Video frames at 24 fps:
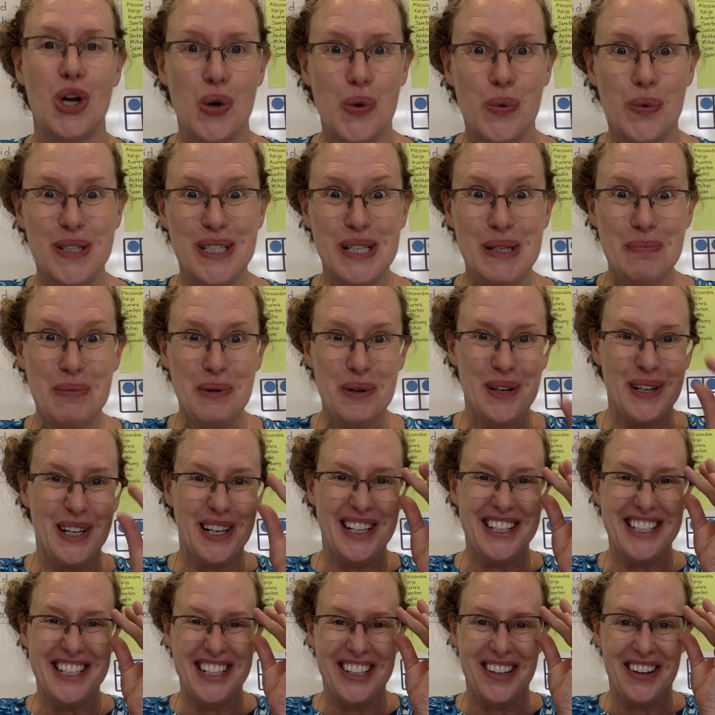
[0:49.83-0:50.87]
Whisper it
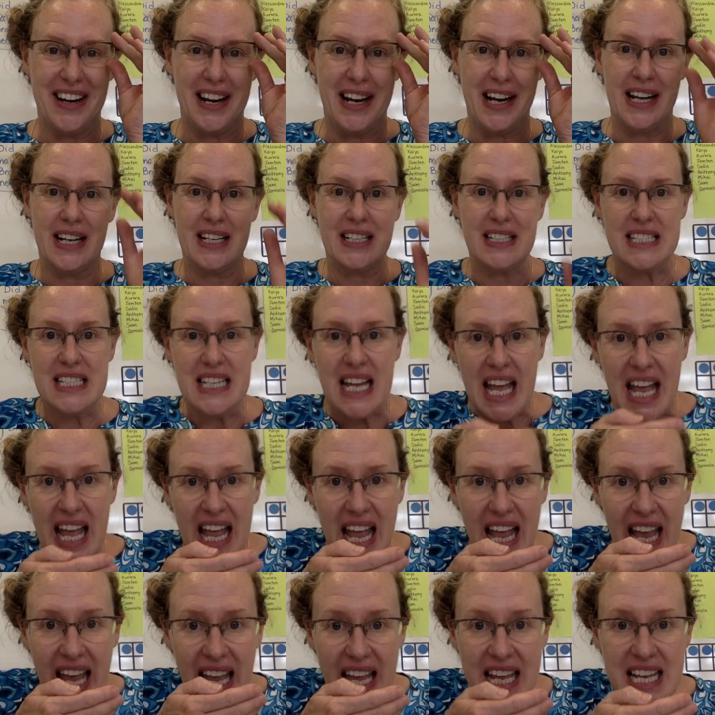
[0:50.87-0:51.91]
into your hands.
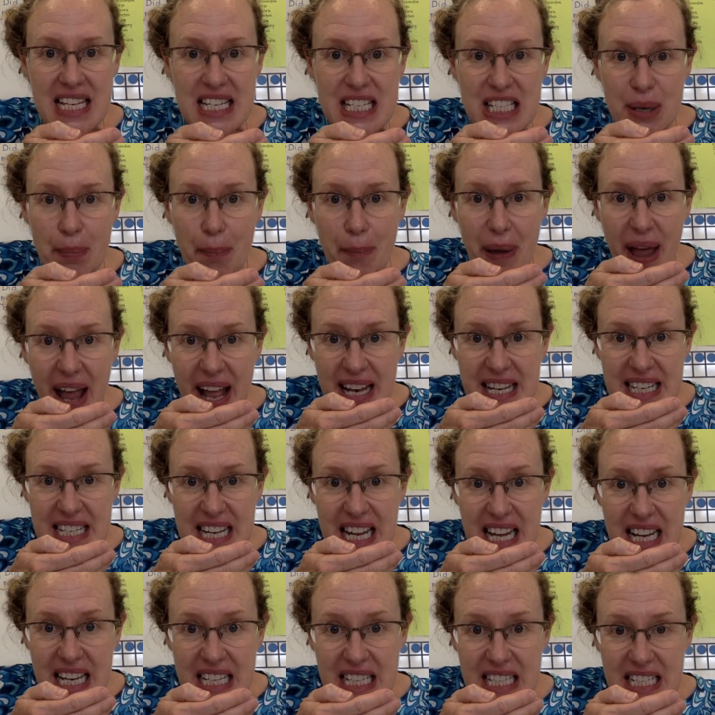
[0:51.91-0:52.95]

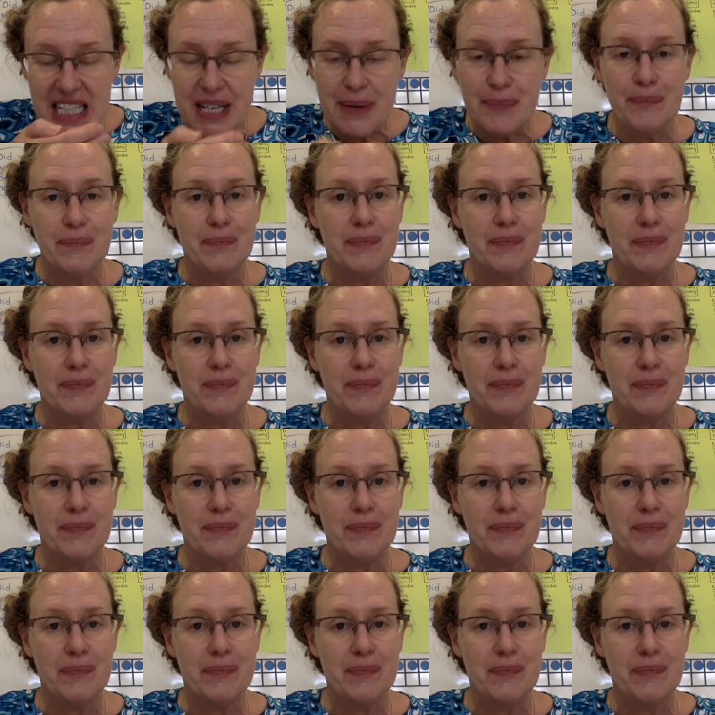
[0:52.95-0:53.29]
Independent.